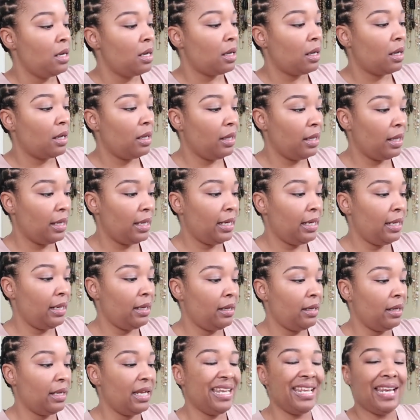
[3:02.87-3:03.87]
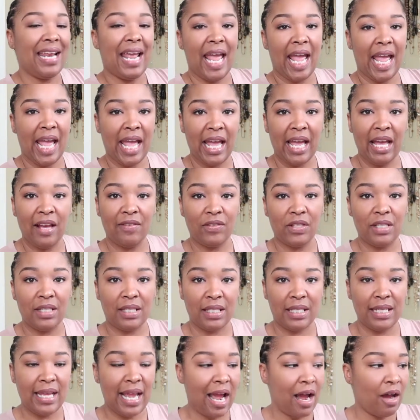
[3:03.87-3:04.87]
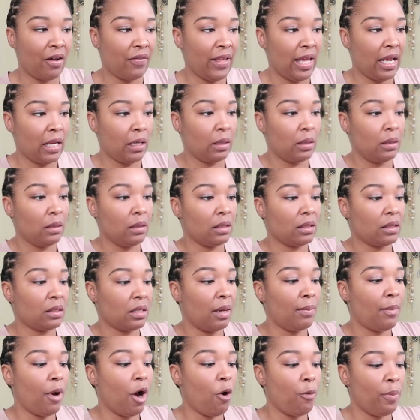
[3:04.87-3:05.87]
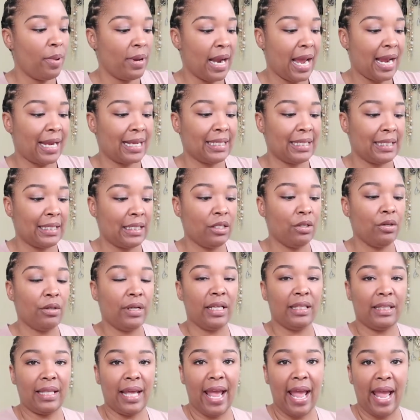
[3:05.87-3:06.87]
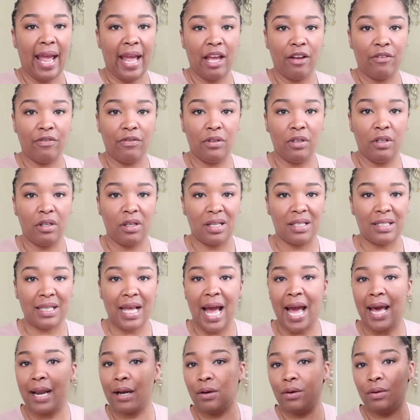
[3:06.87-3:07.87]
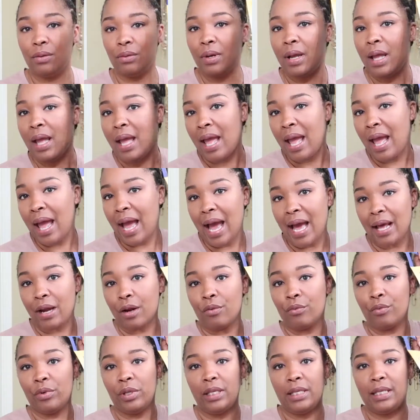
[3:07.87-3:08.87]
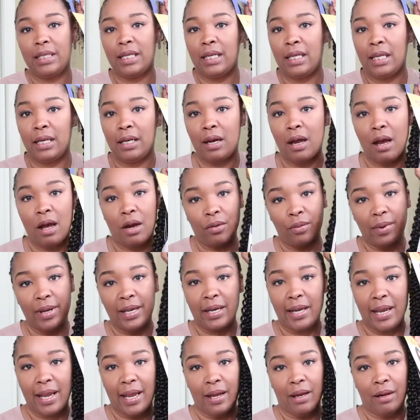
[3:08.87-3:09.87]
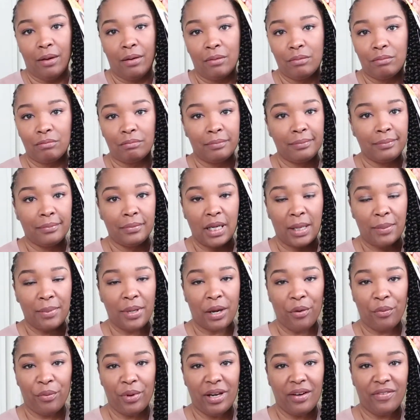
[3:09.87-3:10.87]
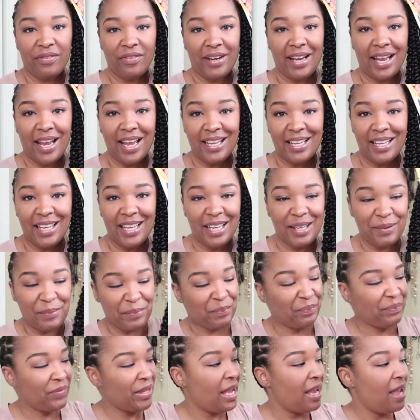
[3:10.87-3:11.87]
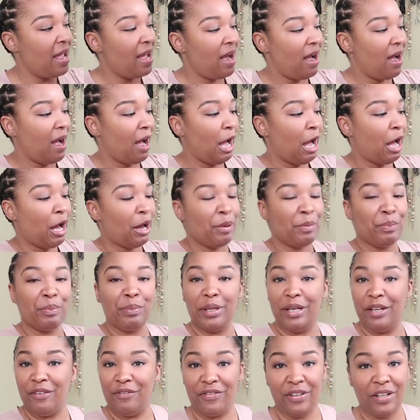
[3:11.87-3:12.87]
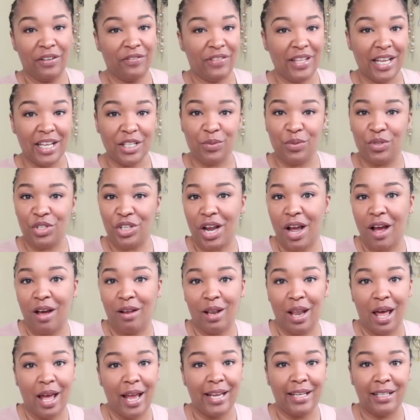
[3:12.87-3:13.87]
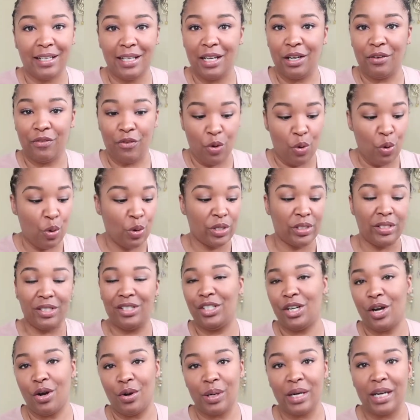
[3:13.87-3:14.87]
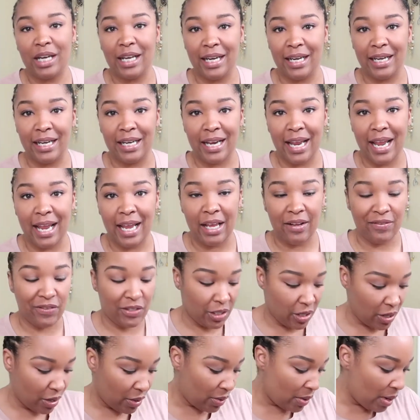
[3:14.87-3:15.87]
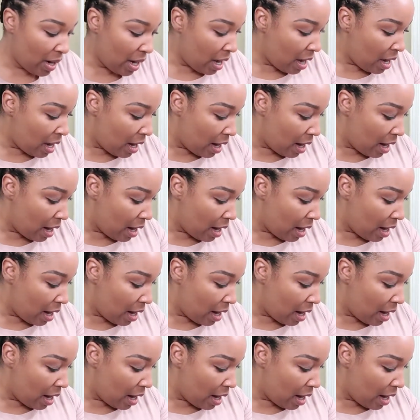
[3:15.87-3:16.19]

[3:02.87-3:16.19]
cut it in half to see how that looks. I'm hoping I can still get the half look, because I don't really need it all the way down. I'm not ready for that yet. But if that's what y'all like, then of course don't cut it in half. So